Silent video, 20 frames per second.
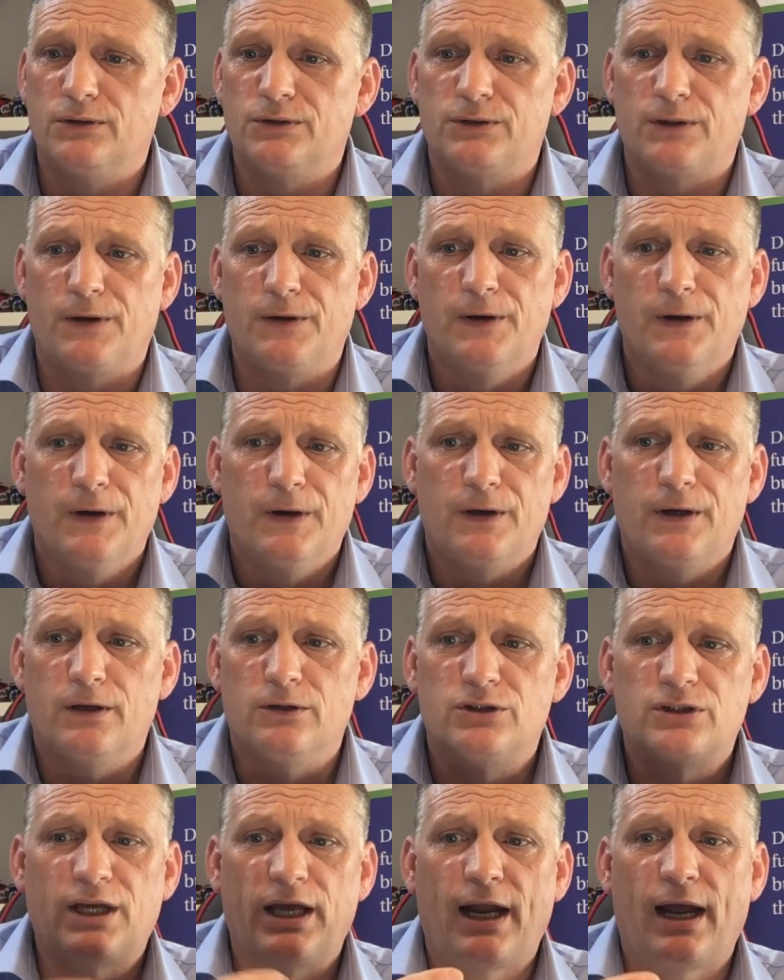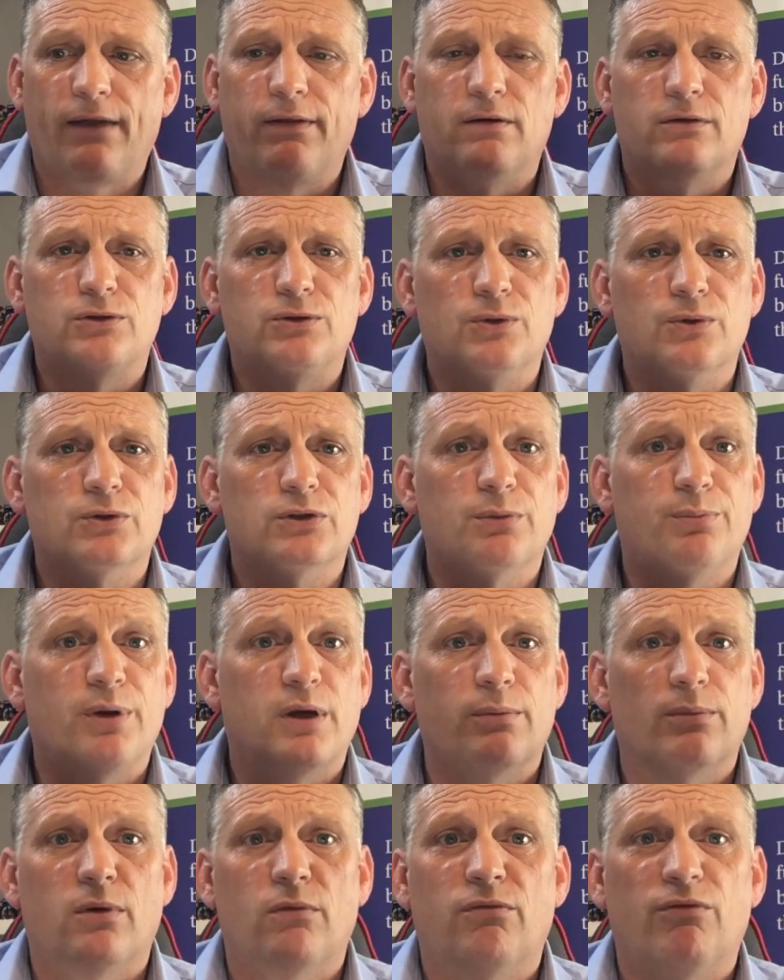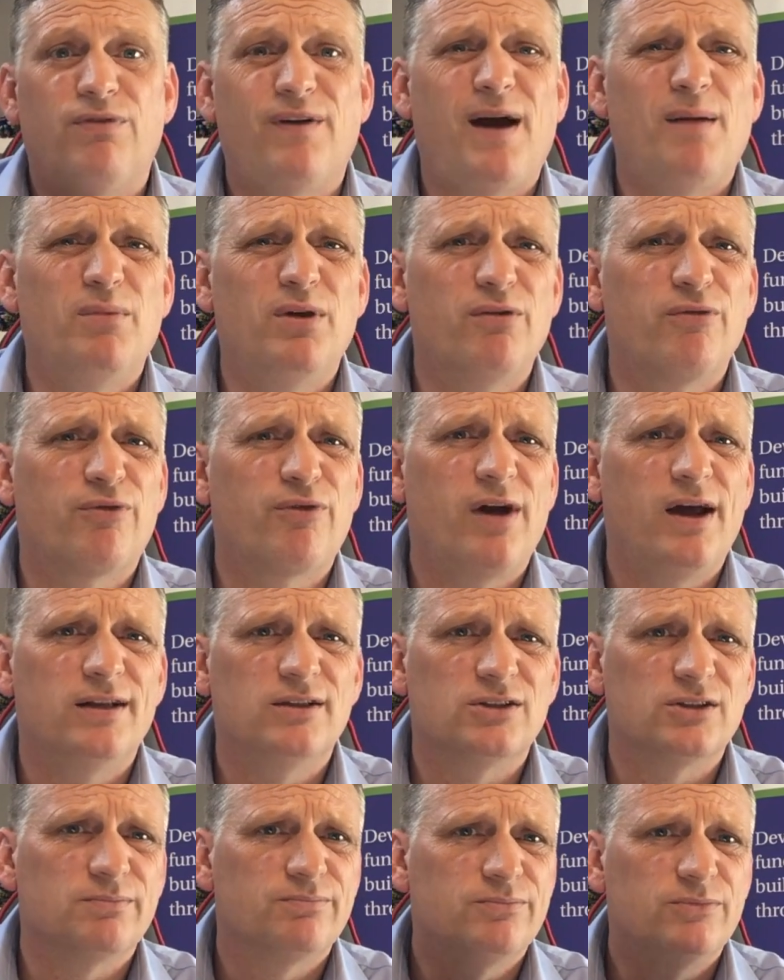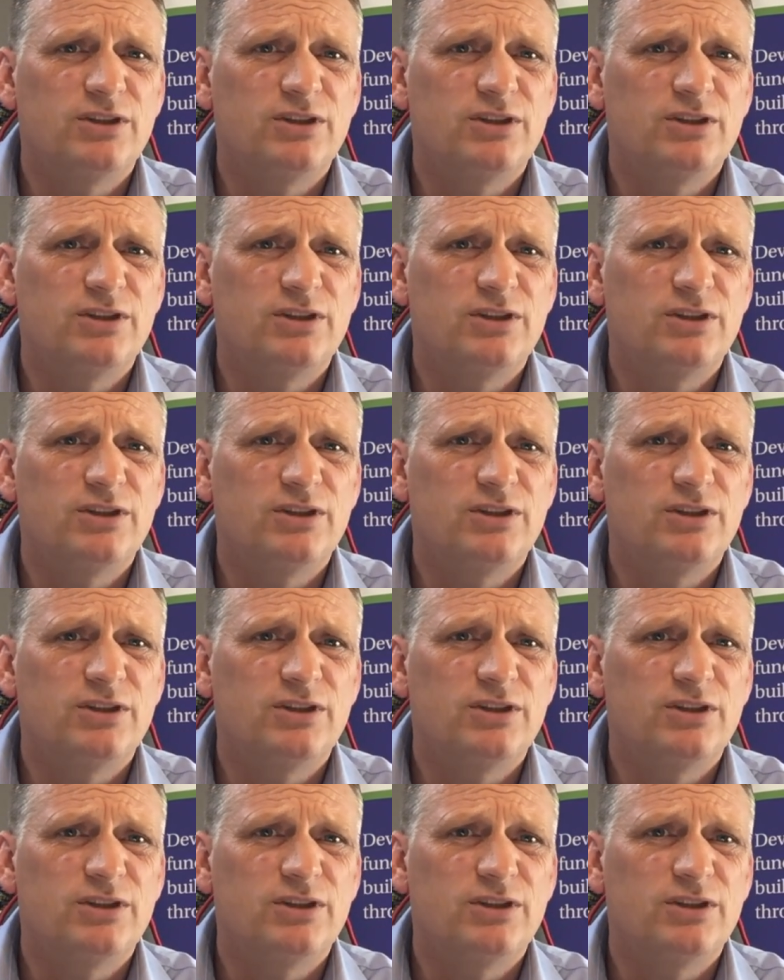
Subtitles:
So just get out there and talk to people, family and friends.